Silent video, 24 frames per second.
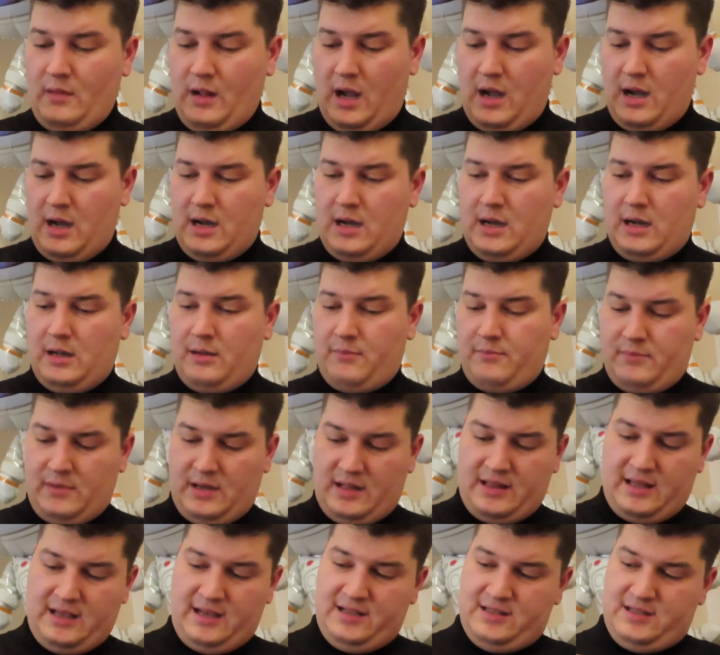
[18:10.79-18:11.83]

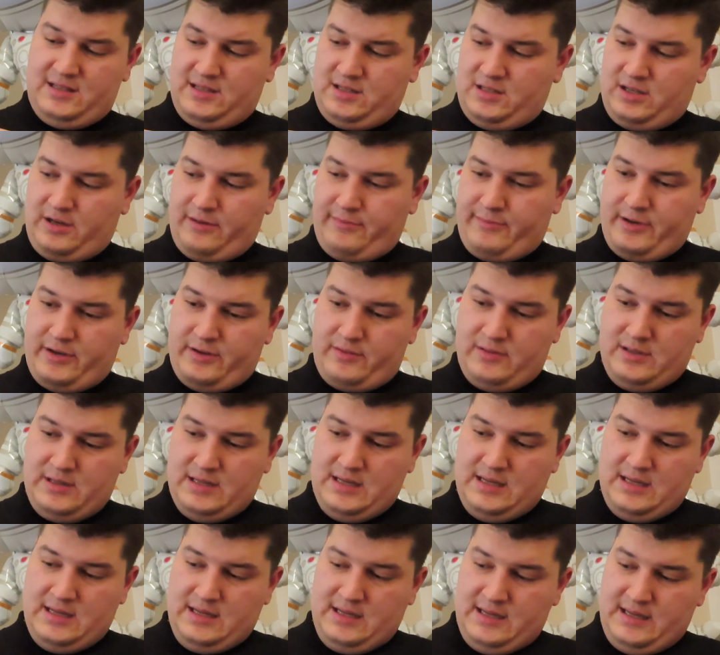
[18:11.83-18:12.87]
I think it's a turbo.
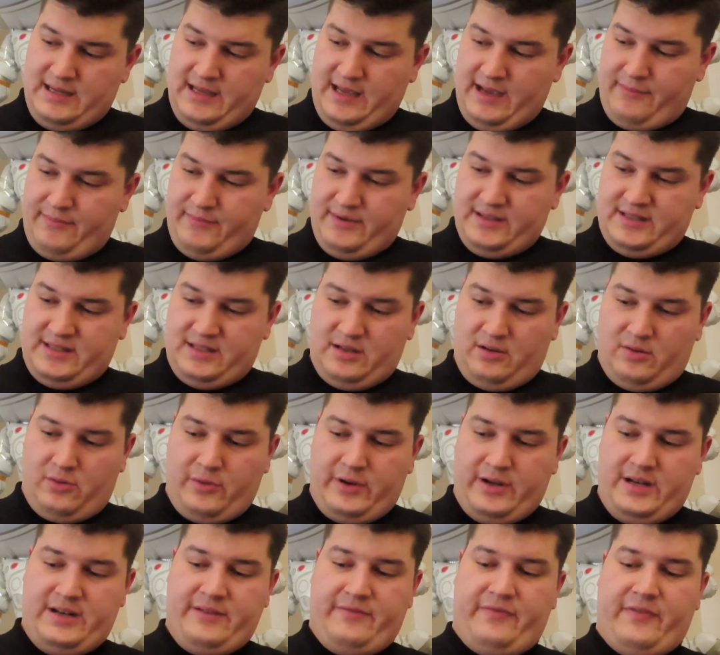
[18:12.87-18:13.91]
Yep, it's the
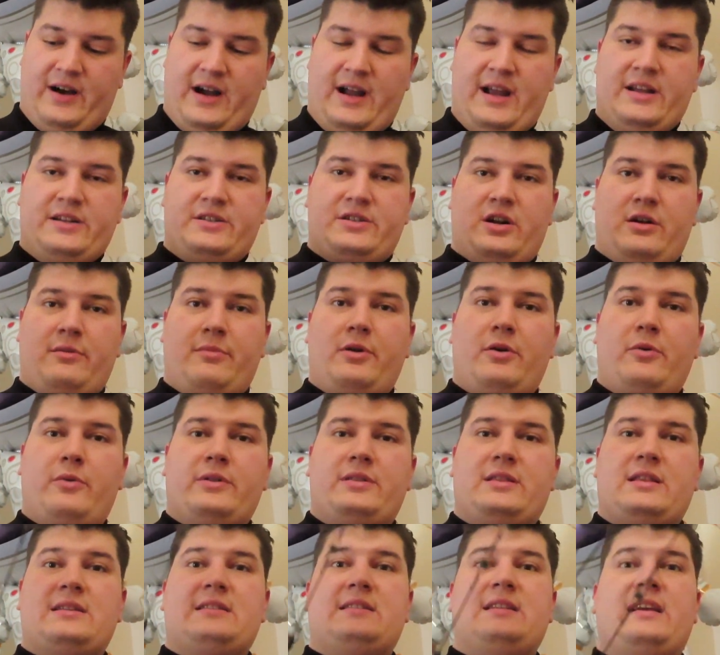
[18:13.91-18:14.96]
Hoyt Defiant Turbo
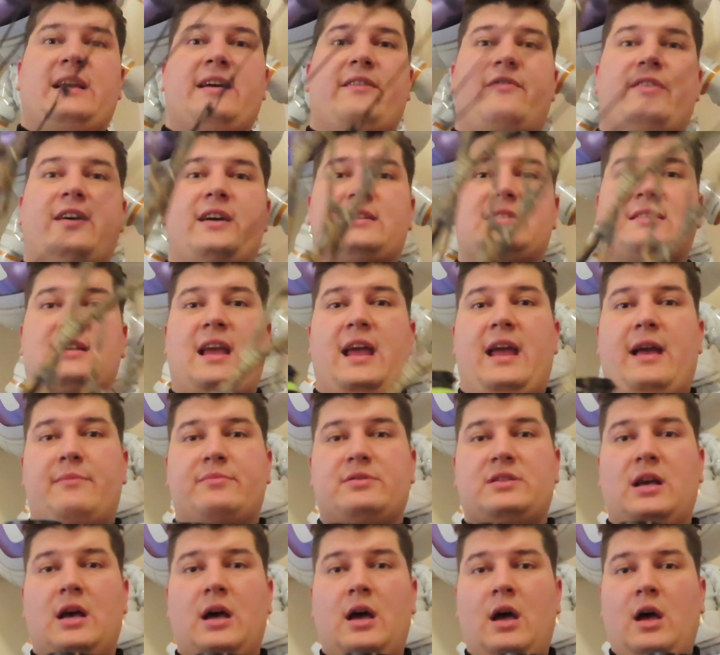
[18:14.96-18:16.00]
with the DFX
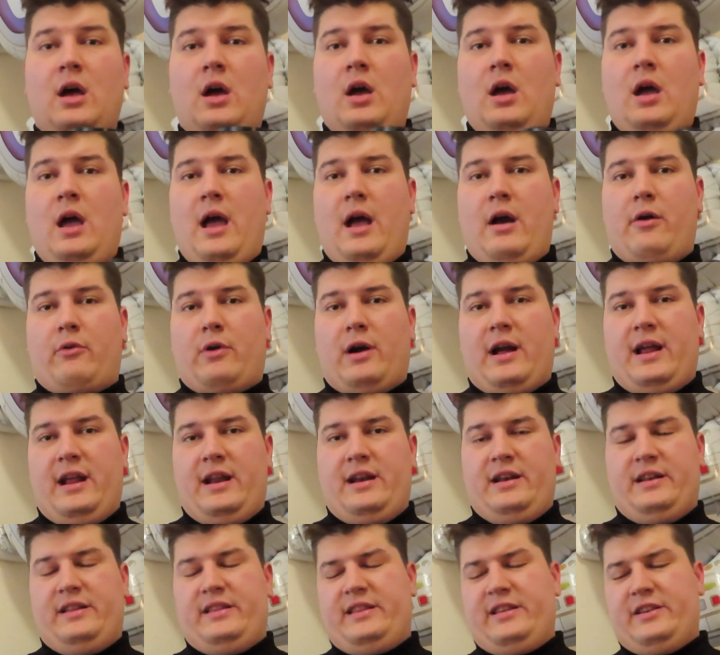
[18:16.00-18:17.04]
cams. Right,
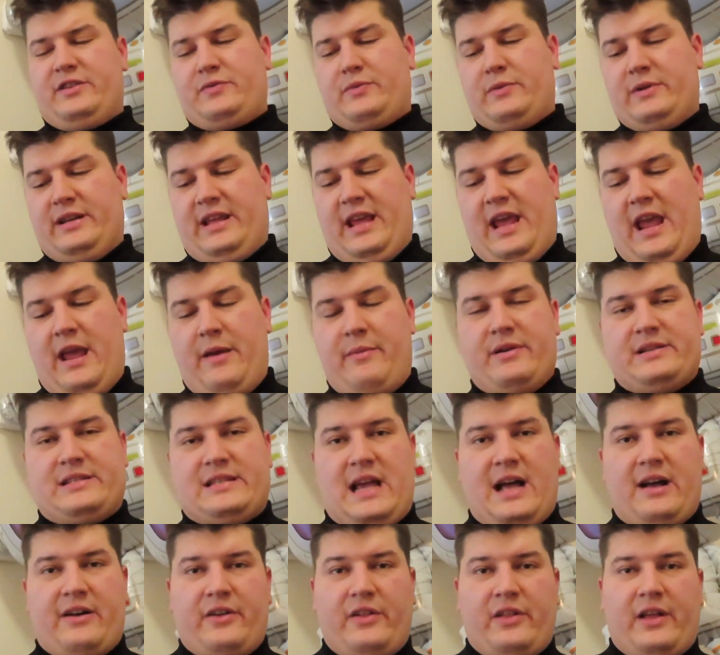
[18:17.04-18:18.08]
and this one came
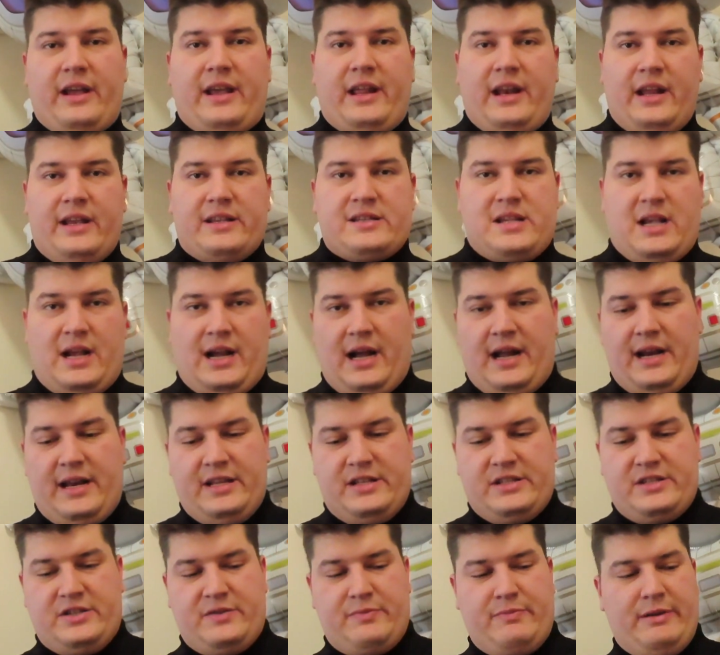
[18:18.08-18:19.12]
exactly like it is. Like, I
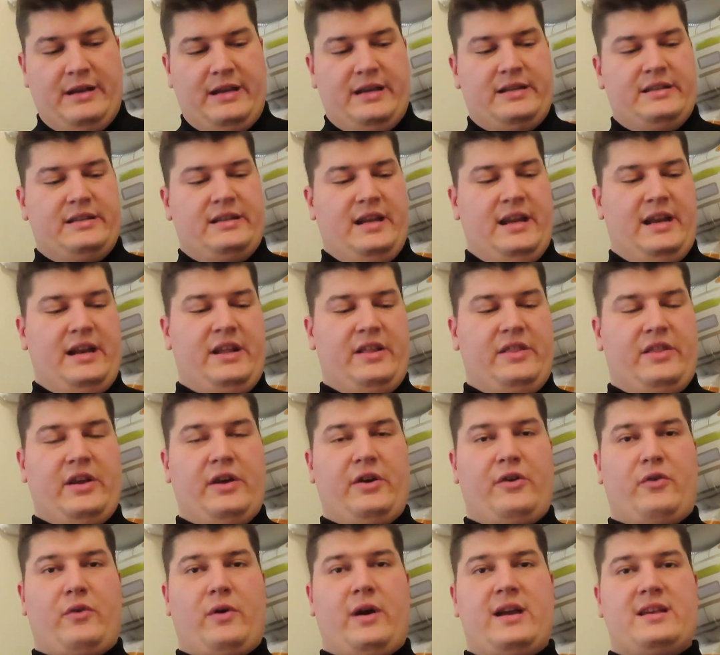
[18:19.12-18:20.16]
didn't spend
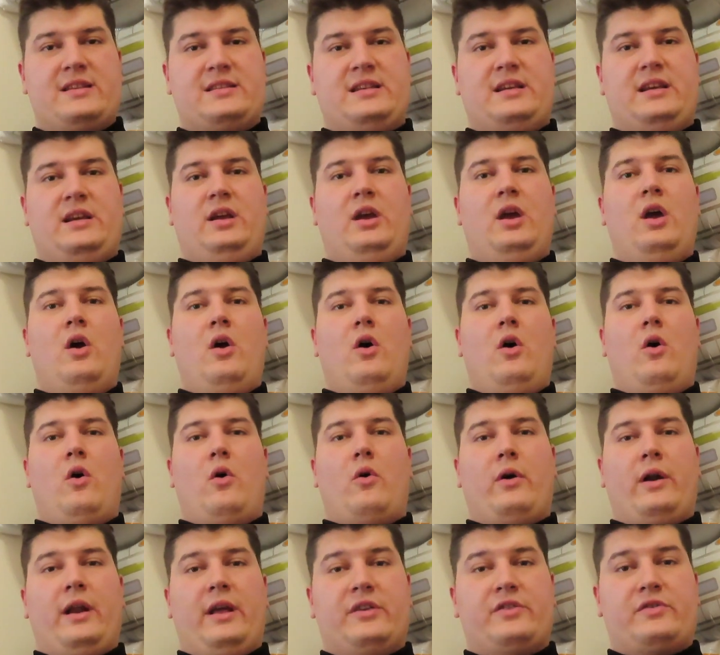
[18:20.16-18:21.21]
anything crazy
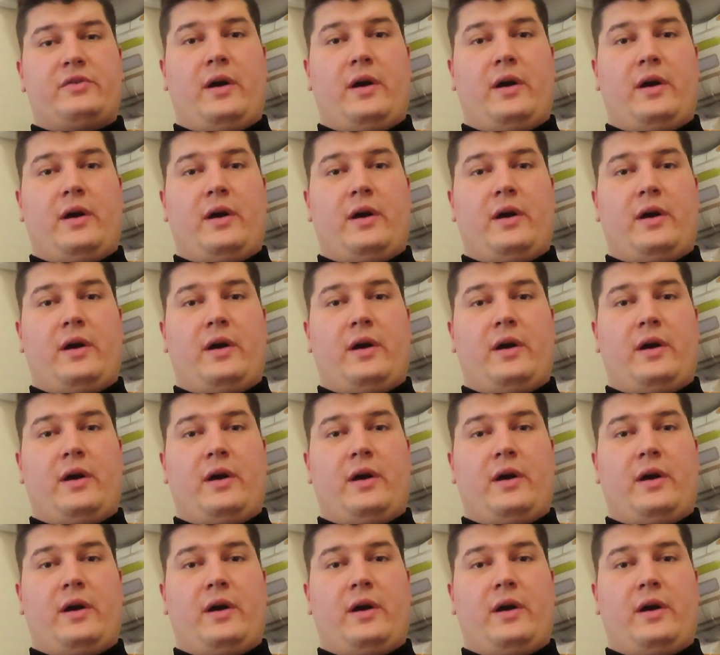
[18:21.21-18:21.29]
on it.